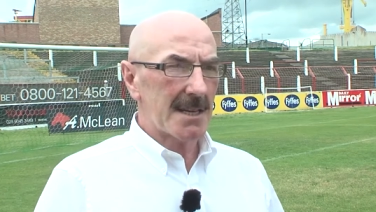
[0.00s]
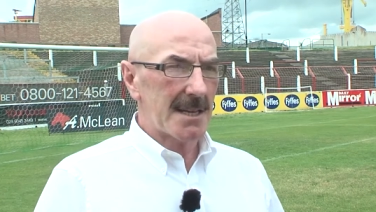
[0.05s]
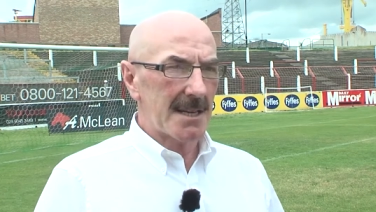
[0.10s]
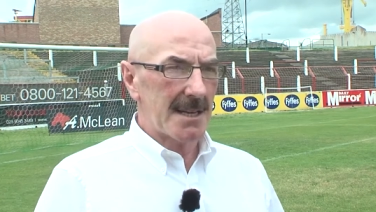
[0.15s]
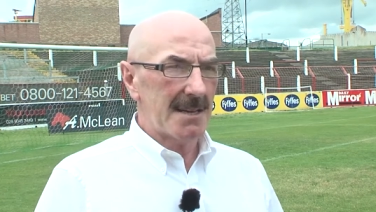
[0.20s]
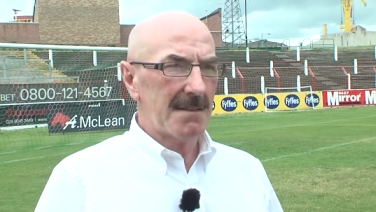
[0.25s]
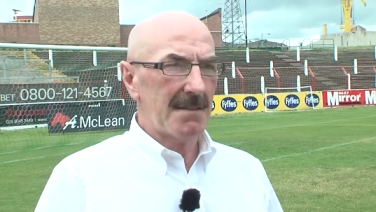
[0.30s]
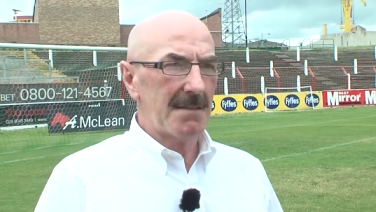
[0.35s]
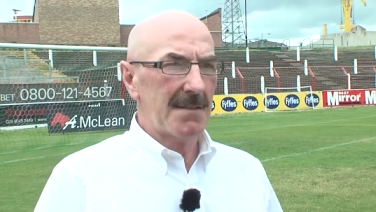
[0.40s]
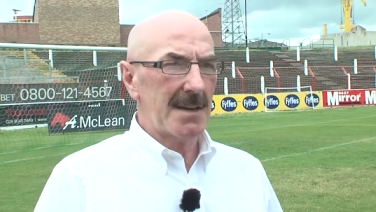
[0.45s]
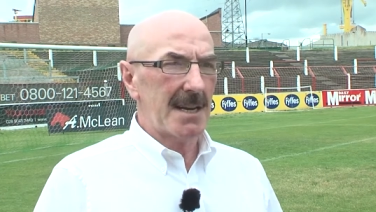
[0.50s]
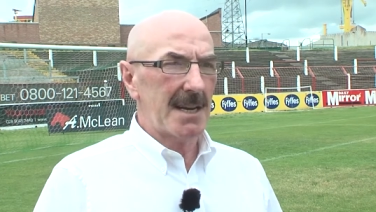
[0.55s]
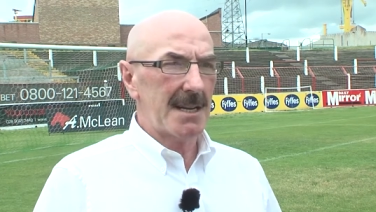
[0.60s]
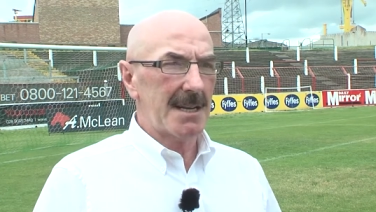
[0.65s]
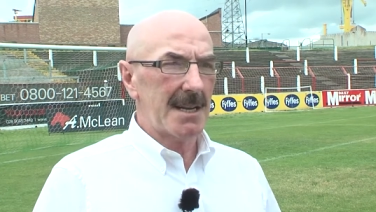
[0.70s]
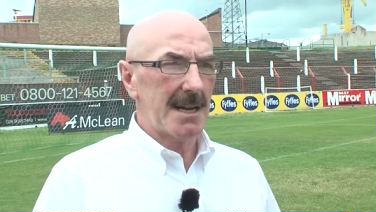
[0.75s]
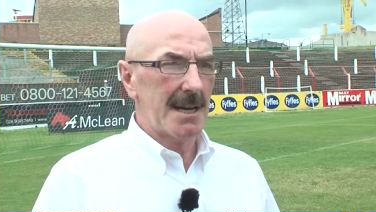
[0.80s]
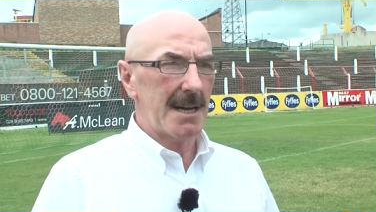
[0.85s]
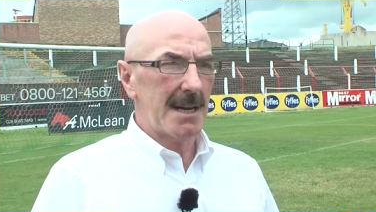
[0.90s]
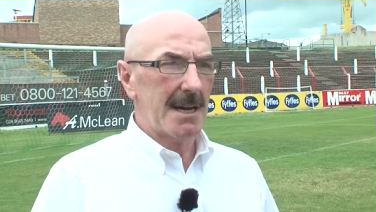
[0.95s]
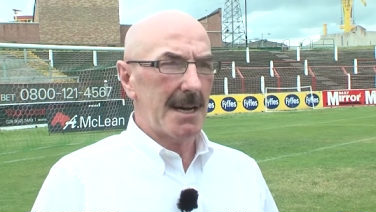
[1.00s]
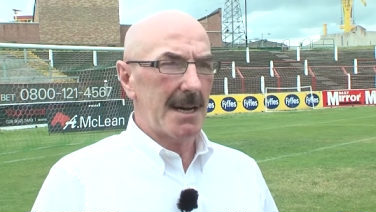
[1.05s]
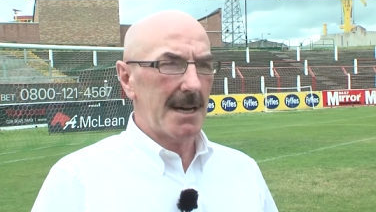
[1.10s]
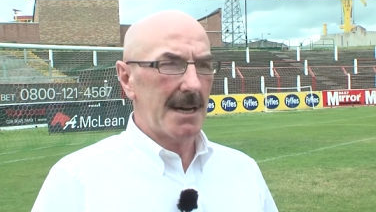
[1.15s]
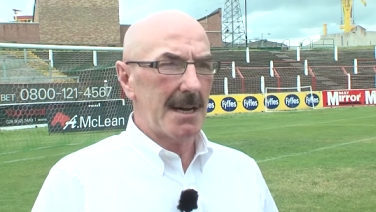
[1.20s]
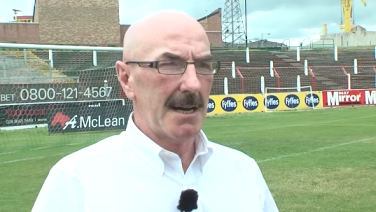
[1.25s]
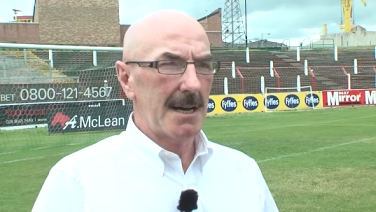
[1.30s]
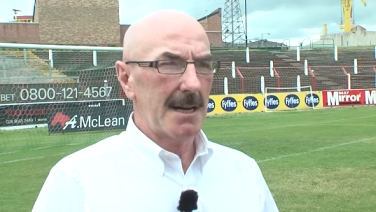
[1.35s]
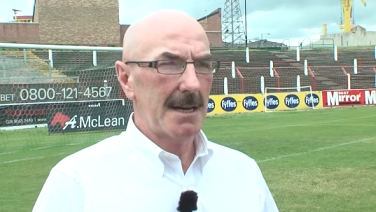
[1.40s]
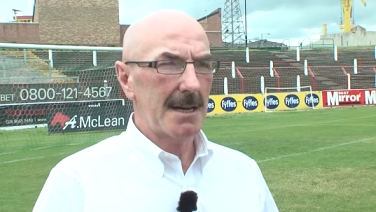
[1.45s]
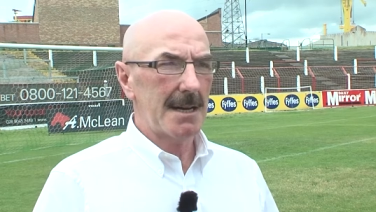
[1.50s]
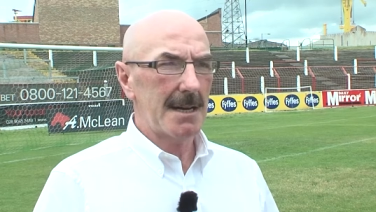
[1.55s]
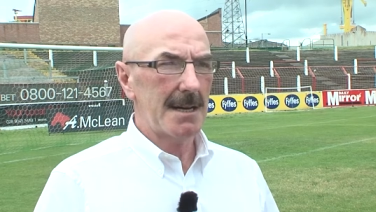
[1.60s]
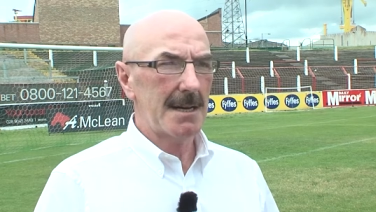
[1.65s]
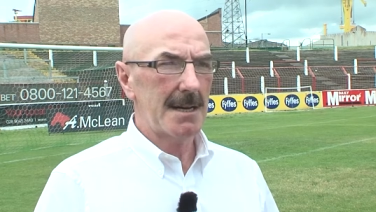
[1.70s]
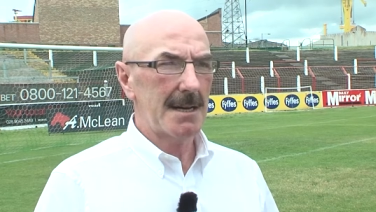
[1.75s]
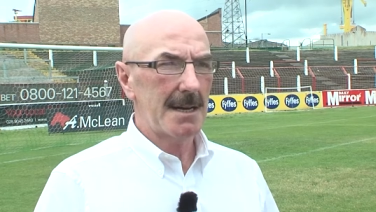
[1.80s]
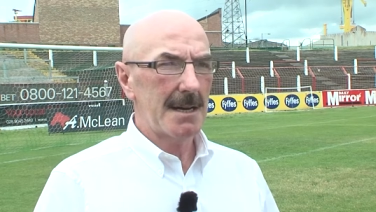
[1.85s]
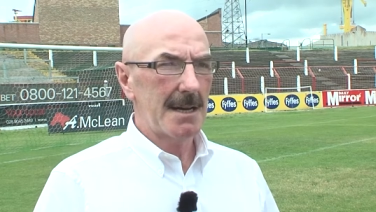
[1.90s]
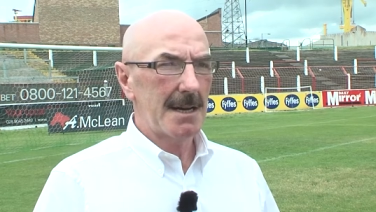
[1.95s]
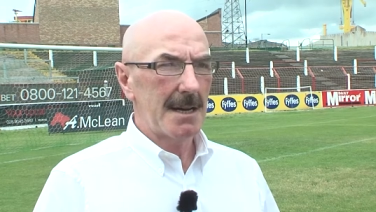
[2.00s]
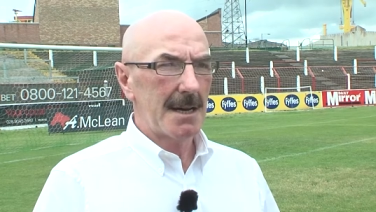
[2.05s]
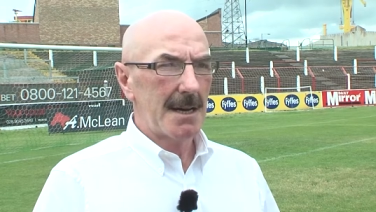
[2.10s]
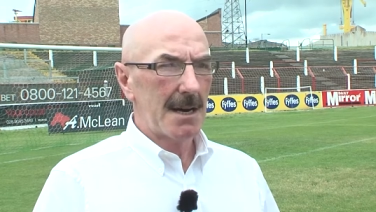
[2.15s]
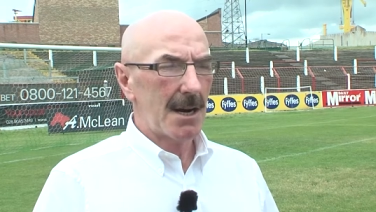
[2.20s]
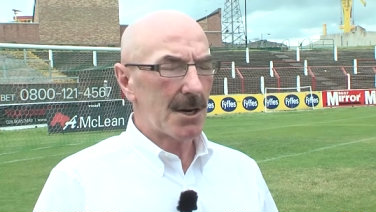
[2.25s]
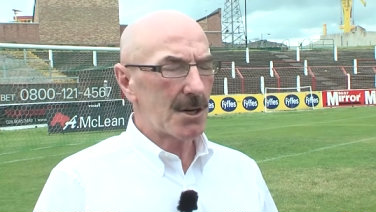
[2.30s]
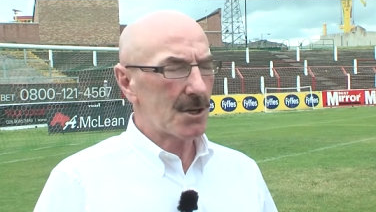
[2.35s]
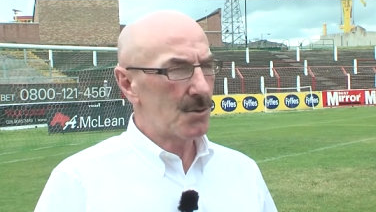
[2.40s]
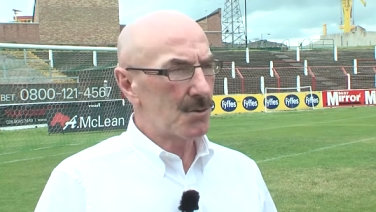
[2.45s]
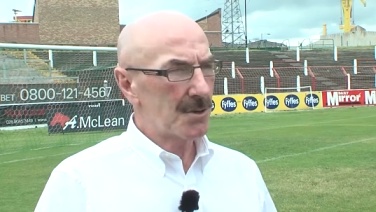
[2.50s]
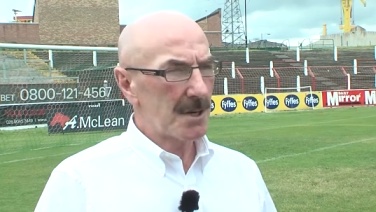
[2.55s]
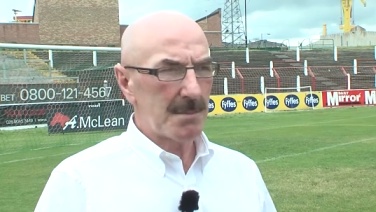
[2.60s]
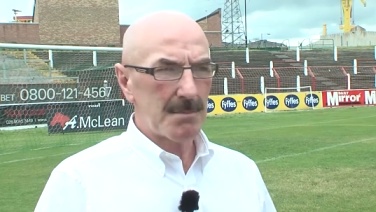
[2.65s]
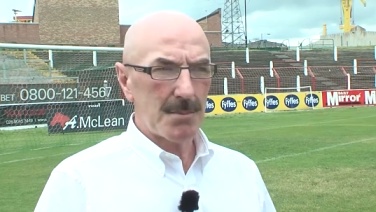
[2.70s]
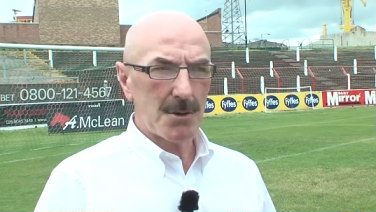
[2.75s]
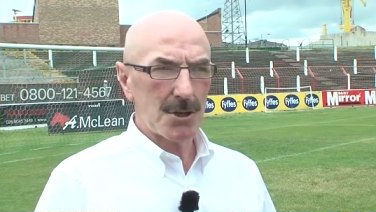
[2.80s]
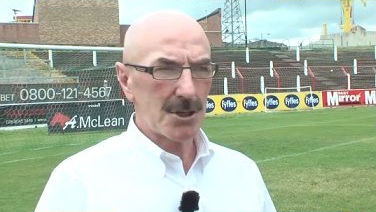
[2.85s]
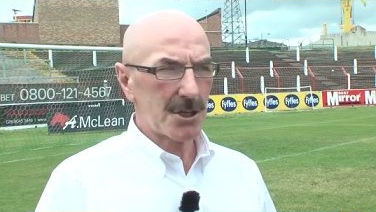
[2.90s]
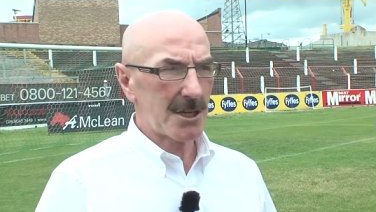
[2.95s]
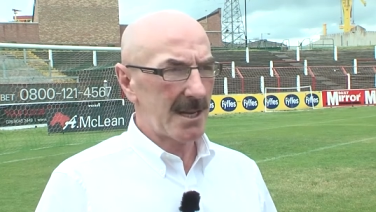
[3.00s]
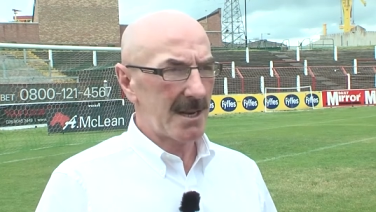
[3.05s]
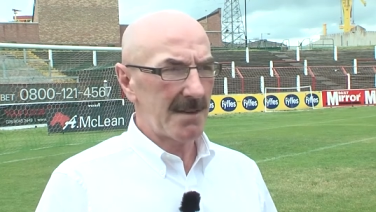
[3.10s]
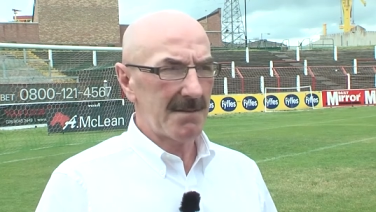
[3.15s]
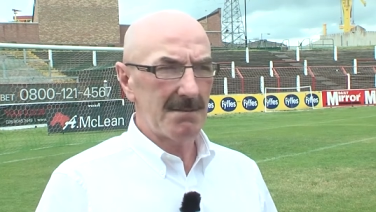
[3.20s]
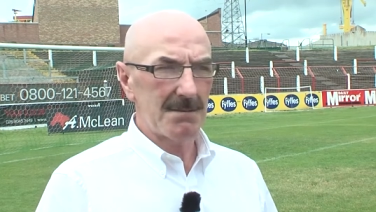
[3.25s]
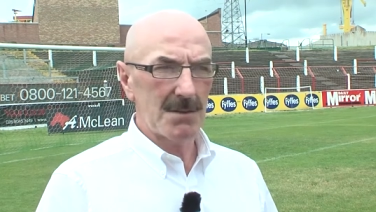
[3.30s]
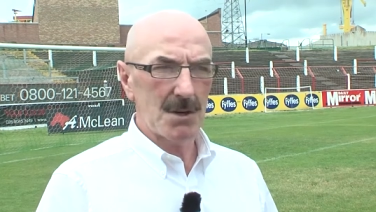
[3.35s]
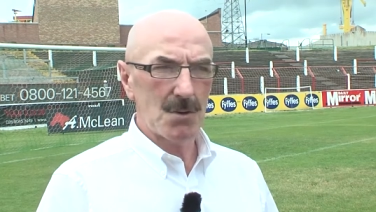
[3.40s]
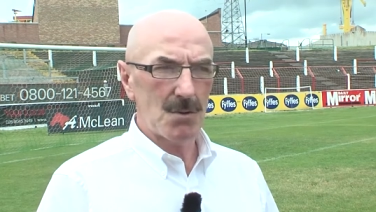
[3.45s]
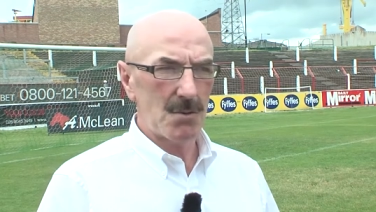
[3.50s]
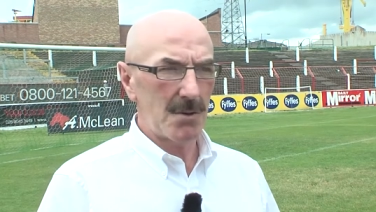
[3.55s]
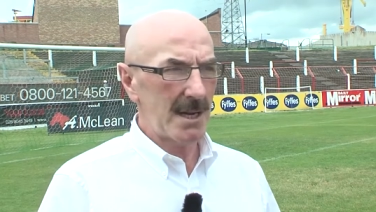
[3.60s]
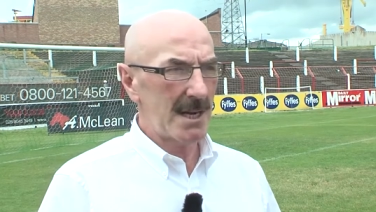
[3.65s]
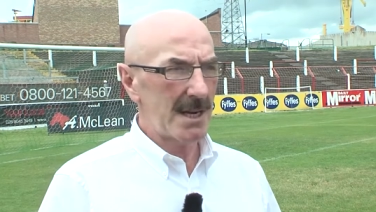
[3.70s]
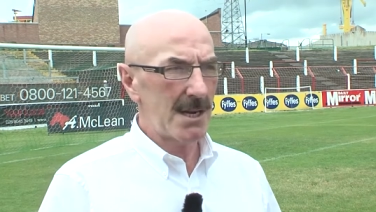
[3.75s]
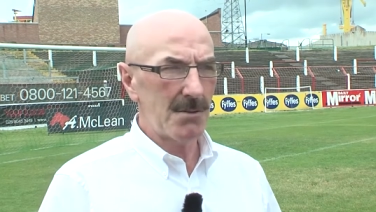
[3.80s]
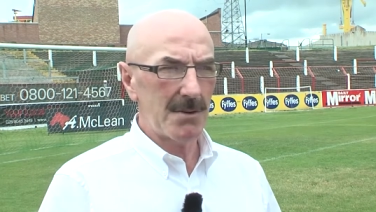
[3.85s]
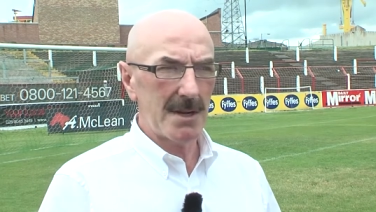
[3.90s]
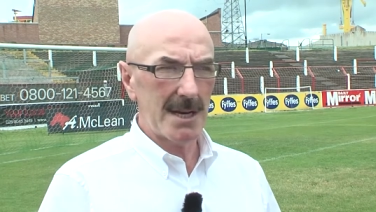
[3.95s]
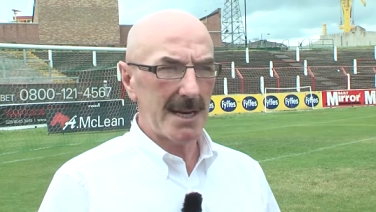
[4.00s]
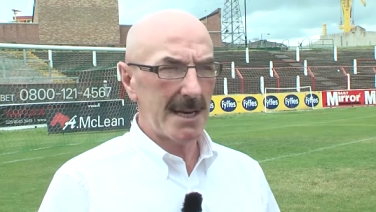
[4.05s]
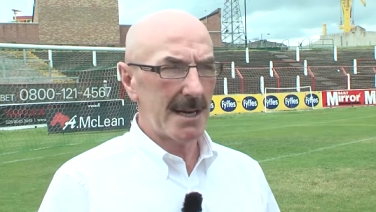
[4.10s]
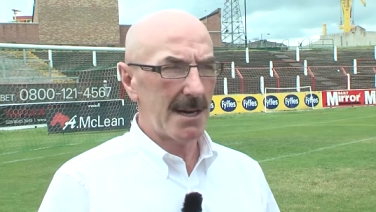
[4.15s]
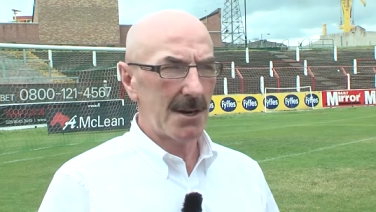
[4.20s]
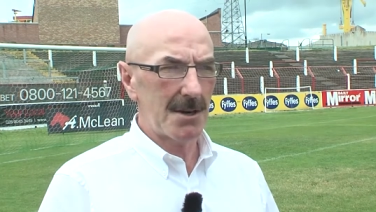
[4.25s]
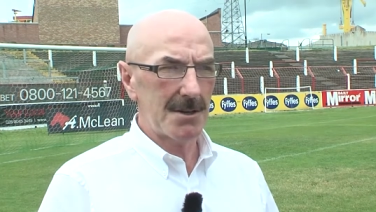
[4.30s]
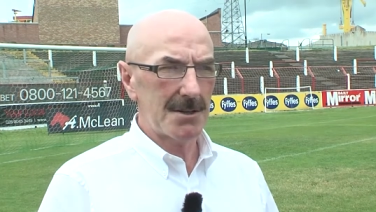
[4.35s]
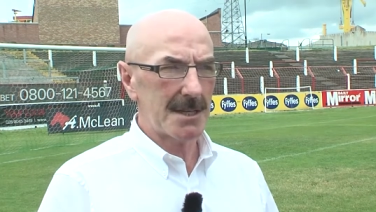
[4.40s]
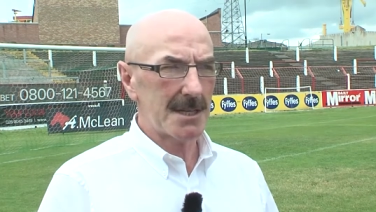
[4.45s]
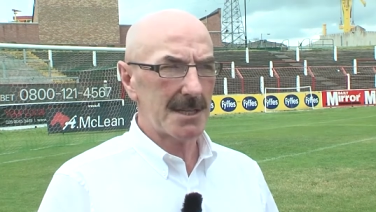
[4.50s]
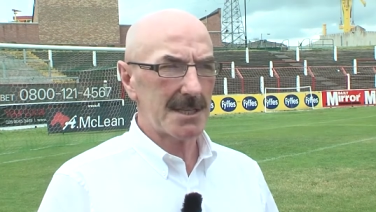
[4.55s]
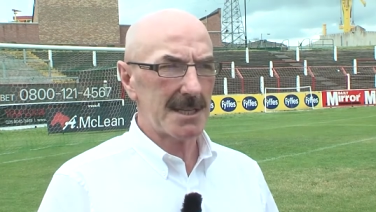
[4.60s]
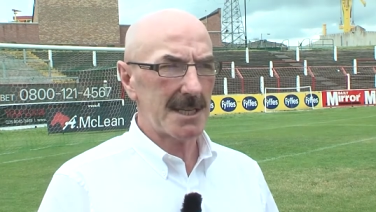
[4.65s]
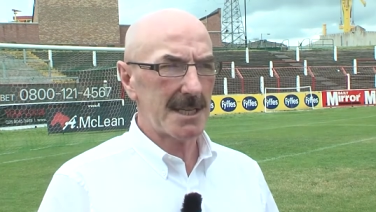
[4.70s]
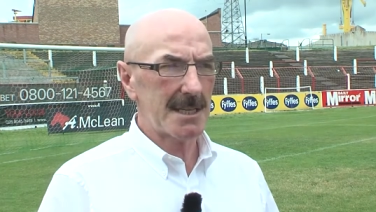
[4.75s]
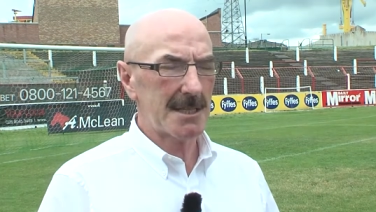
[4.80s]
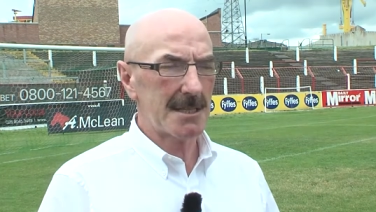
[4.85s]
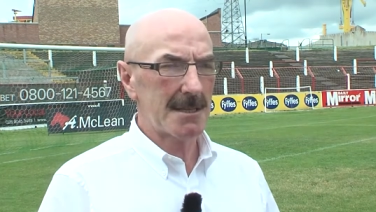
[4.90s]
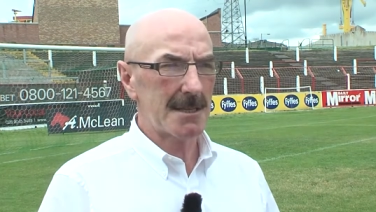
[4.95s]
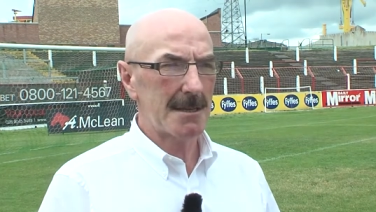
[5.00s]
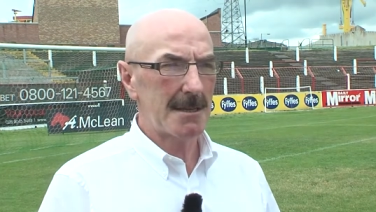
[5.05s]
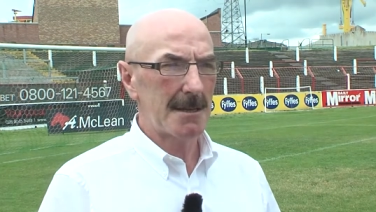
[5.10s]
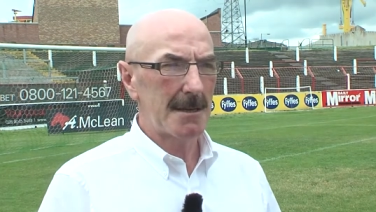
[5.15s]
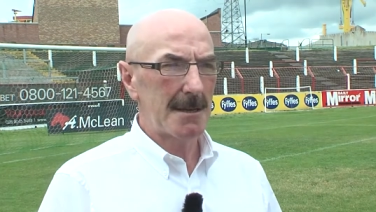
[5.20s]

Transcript: that Linfield uh, are going to push Cliftonville really, really hard this season.